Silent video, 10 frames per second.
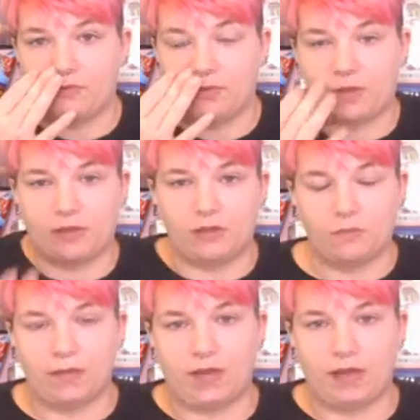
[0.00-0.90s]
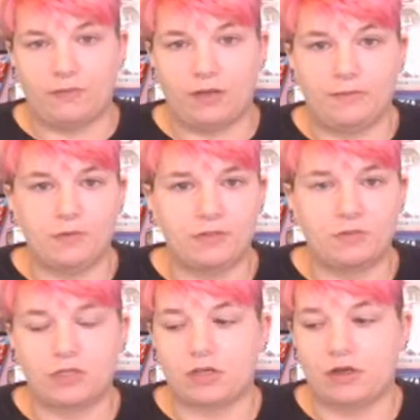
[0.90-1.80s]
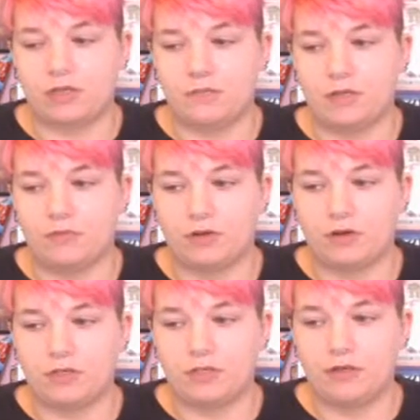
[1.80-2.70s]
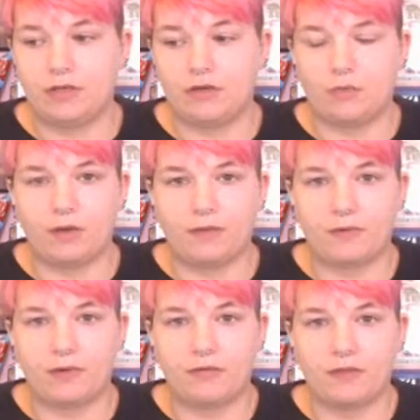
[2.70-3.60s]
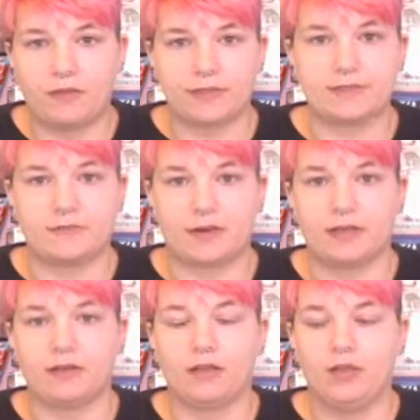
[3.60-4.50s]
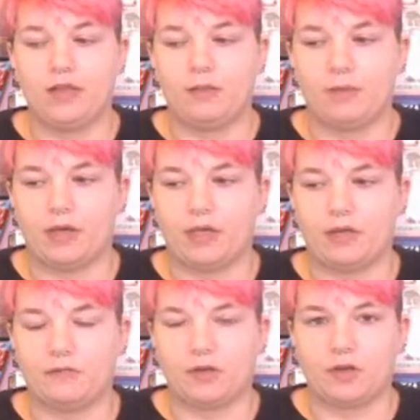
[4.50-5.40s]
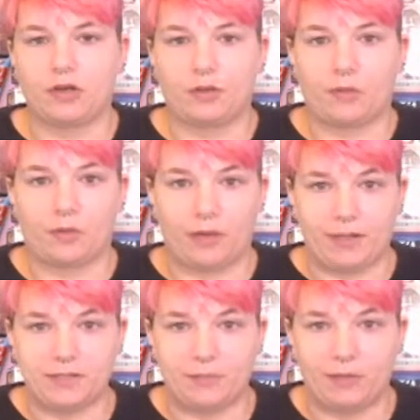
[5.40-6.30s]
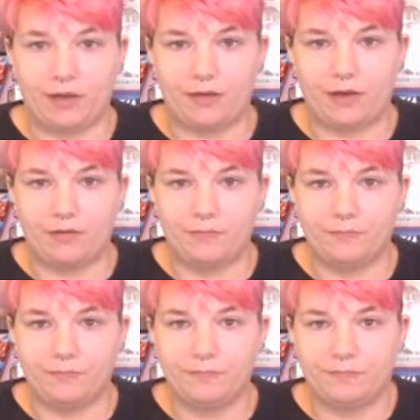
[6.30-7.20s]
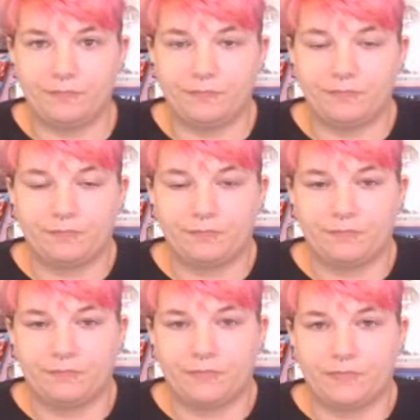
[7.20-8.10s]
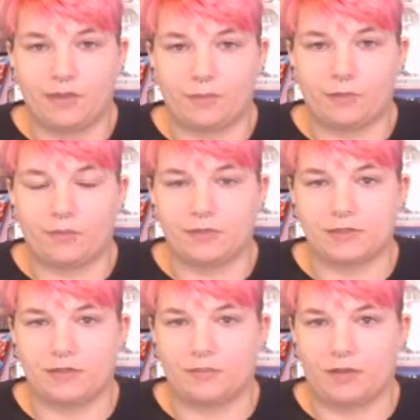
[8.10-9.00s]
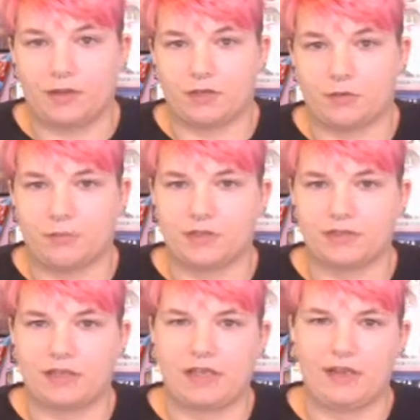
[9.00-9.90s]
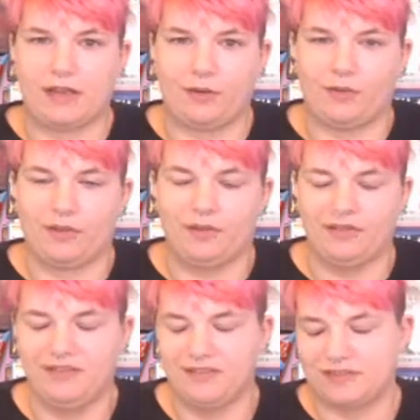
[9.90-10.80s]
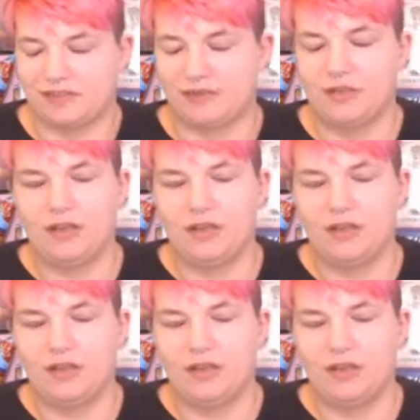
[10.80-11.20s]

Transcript: if you think that you might have it, if you just want to talk to me in regard to it or whatever, that's fine. But if you're going to come harass me about it, I'm probably just going to block you because I can't handle it. So.